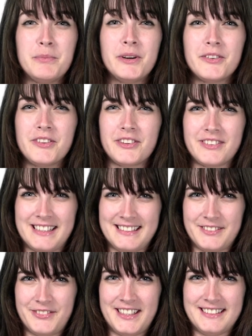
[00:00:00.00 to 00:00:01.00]
Both of
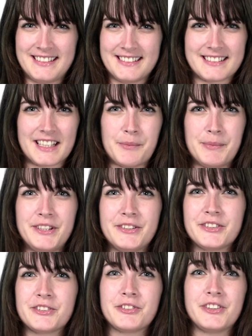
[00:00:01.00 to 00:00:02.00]
these phrases can be
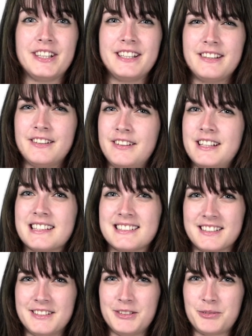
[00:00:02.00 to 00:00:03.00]
used for either
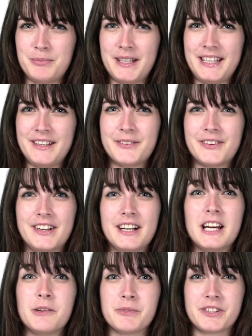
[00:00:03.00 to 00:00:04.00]
excuse me
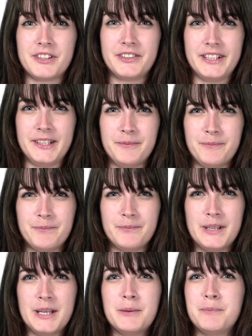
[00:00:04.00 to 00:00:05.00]
or I'm sorry.
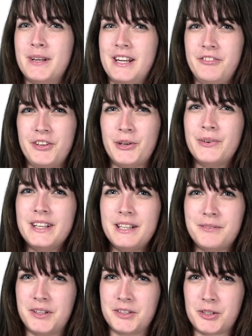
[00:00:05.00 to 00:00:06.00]
But if you
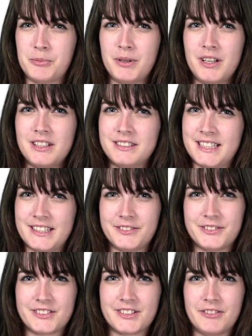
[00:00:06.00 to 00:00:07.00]
really want to apologize
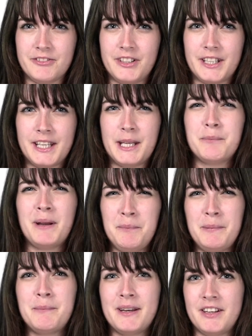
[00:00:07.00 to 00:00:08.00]
for something, it
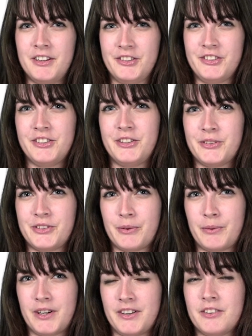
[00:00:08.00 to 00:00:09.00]
might be better to use
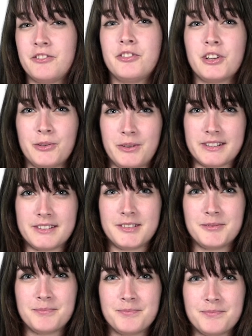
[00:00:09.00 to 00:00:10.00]
the word förlåt.